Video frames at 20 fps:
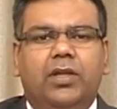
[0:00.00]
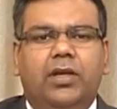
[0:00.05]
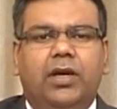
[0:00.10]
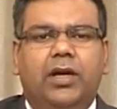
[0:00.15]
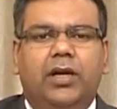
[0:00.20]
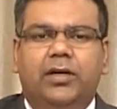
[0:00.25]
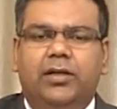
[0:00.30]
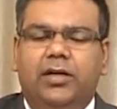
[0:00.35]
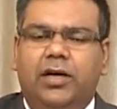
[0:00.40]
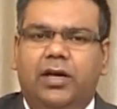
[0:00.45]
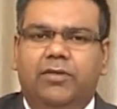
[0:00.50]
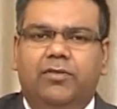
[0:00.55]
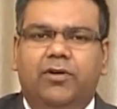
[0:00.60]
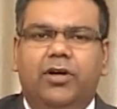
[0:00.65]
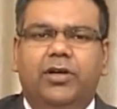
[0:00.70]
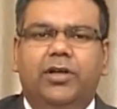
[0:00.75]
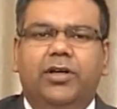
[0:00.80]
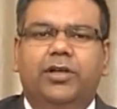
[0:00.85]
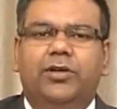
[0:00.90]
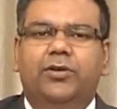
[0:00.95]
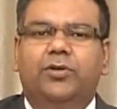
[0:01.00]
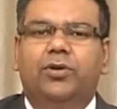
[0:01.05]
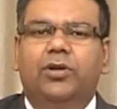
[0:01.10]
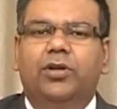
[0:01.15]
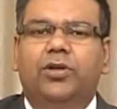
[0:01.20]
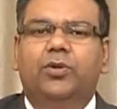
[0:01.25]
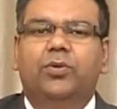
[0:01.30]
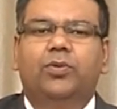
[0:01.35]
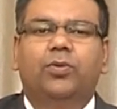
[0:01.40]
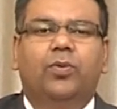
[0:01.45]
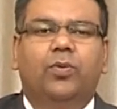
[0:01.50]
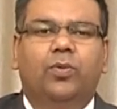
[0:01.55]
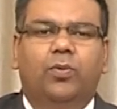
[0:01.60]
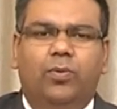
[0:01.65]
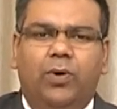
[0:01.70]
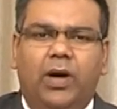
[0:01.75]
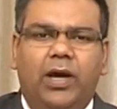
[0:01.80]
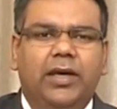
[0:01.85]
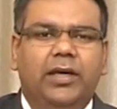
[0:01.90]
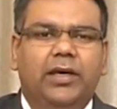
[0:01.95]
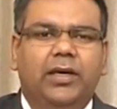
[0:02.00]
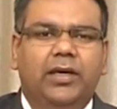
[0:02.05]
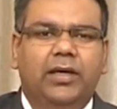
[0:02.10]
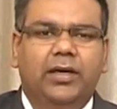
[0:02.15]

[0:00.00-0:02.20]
And I have already told you why